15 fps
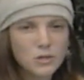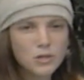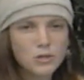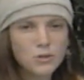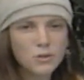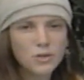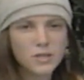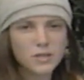To
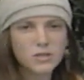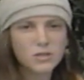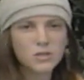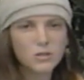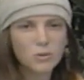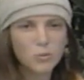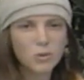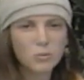do
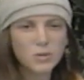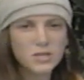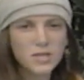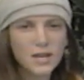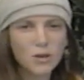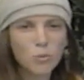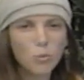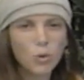this, we would
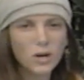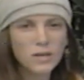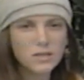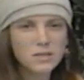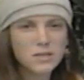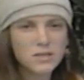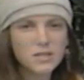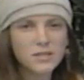take
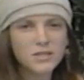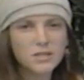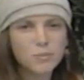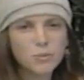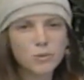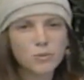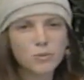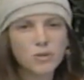one
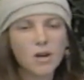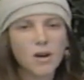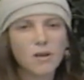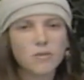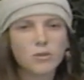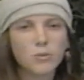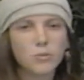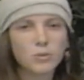teaspoon
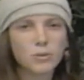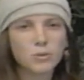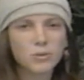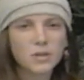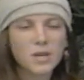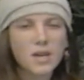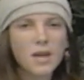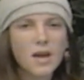of the
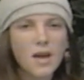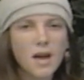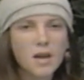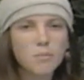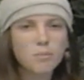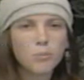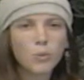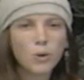root
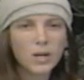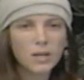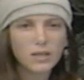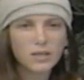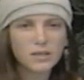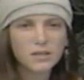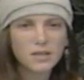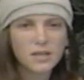and boil
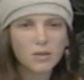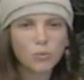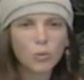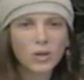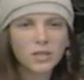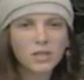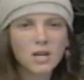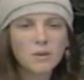it in
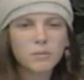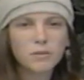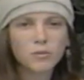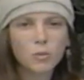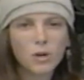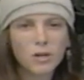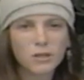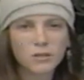one cup
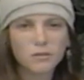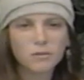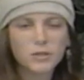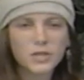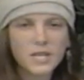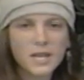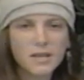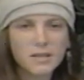of water for
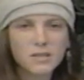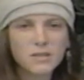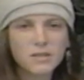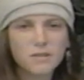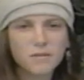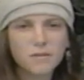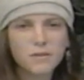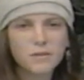10
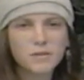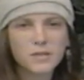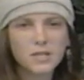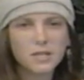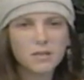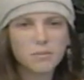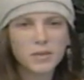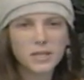to
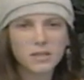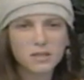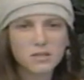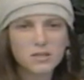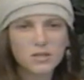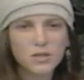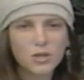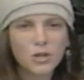15
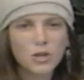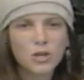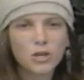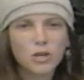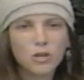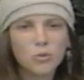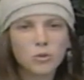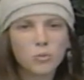minutes.
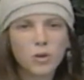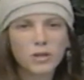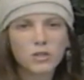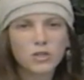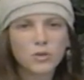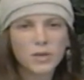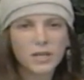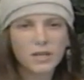You would want
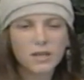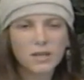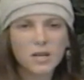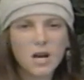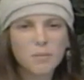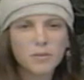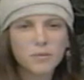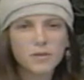to drink a
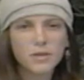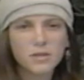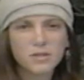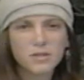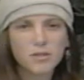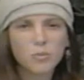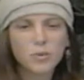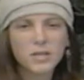cup of
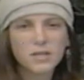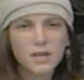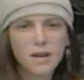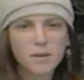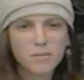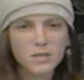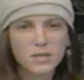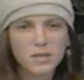this three
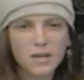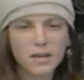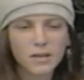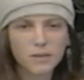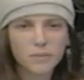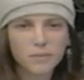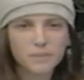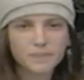times a
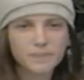day.